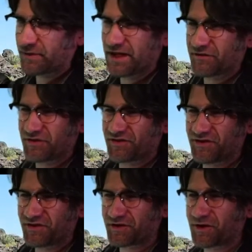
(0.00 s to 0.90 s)
a
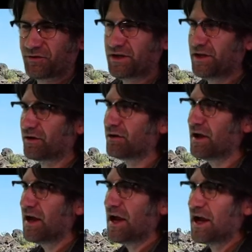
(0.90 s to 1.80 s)
cinder cone here.
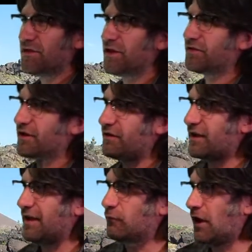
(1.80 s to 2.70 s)
And this is
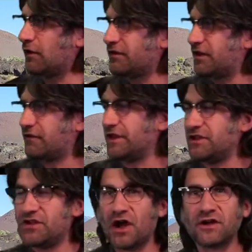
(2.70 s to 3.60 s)
a relatively
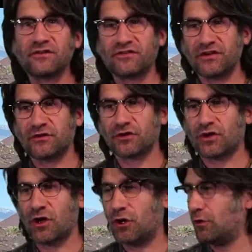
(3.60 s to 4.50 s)
young cinder
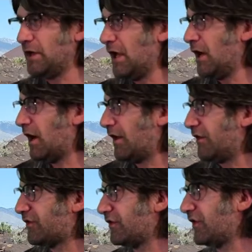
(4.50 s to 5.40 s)
cone.
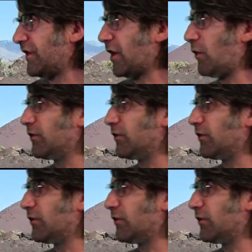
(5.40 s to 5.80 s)
This is in the Owens